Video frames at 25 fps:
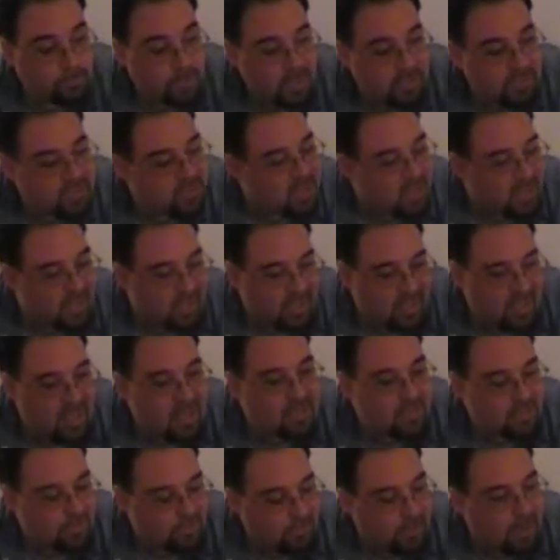It's not like he
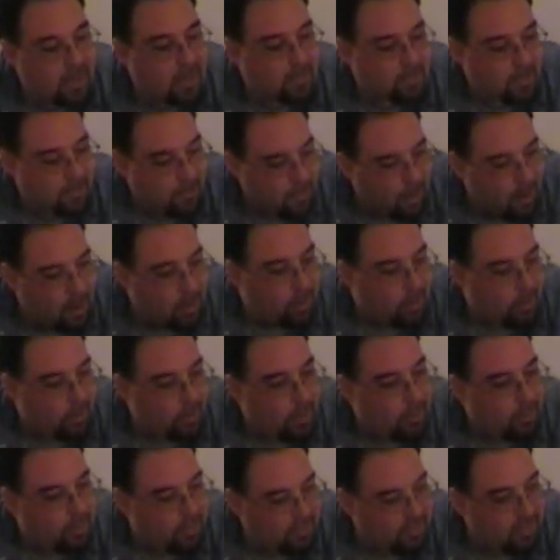has to fight him tomorrow,
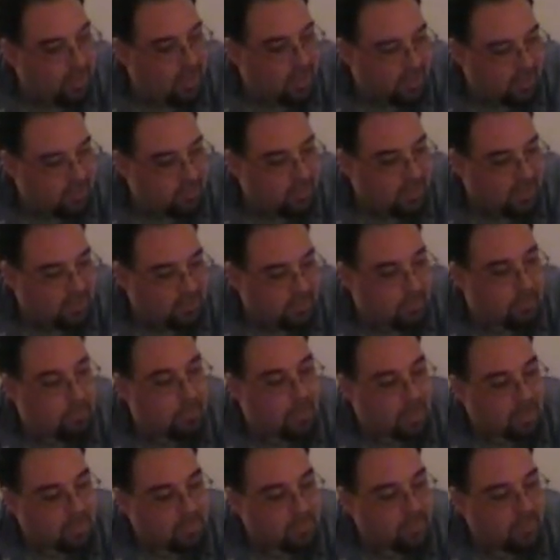though. He's got some
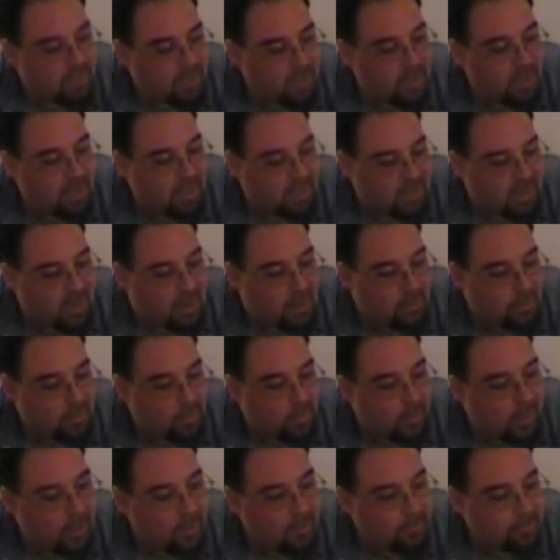months. He can get down
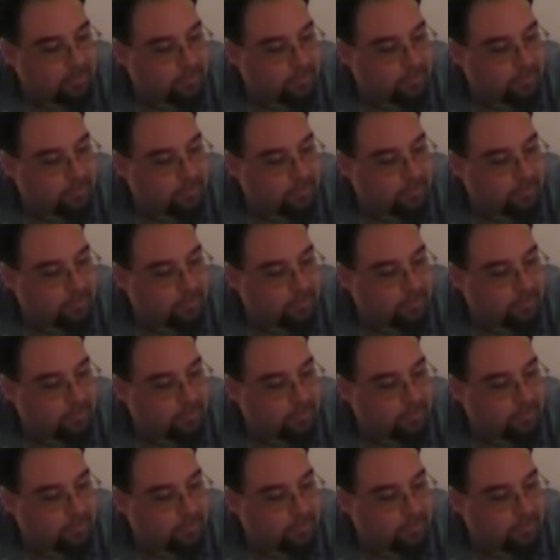in weight.